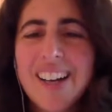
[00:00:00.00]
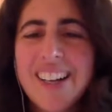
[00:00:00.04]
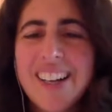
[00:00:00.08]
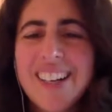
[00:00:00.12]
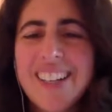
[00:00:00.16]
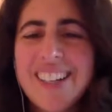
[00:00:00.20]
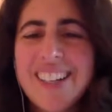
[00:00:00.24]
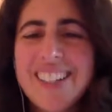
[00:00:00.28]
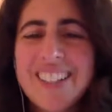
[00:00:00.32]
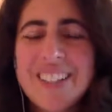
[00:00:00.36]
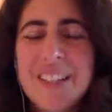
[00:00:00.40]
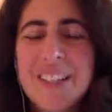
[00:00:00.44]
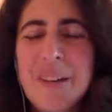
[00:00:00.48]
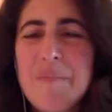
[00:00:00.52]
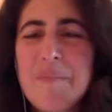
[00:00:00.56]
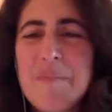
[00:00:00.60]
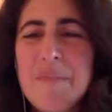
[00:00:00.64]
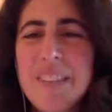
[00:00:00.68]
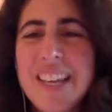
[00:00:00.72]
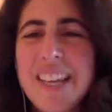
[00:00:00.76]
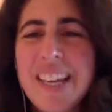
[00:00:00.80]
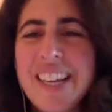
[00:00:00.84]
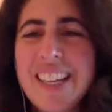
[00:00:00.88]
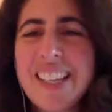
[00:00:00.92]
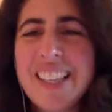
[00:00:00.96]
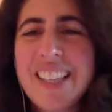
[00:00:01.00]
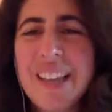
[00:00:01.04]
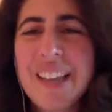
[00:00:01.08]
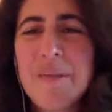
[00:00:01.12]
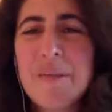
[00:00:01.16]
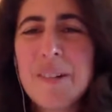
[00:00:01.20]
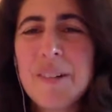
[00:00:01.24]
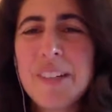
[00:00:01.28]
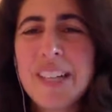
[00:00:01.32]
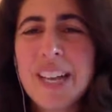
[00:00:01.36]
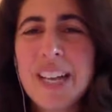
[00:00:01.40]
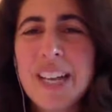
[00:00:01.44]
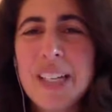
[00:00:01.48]
something that will
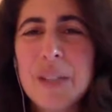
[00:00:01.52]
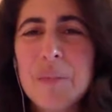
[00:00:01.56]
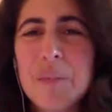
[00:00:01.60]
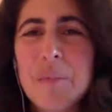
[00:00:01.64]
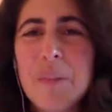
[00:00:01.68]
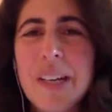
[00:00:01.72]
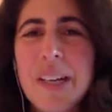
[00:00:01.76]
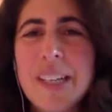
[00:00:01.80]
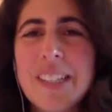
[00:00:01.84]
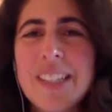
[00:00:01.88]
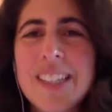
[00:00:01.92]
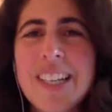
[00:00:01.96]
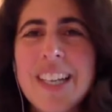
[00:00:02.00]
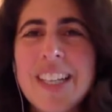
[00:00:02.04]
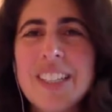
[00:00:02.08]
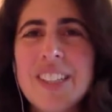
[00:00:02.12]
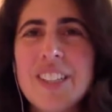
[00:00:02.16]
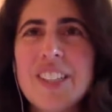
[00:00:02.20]
catch my attention,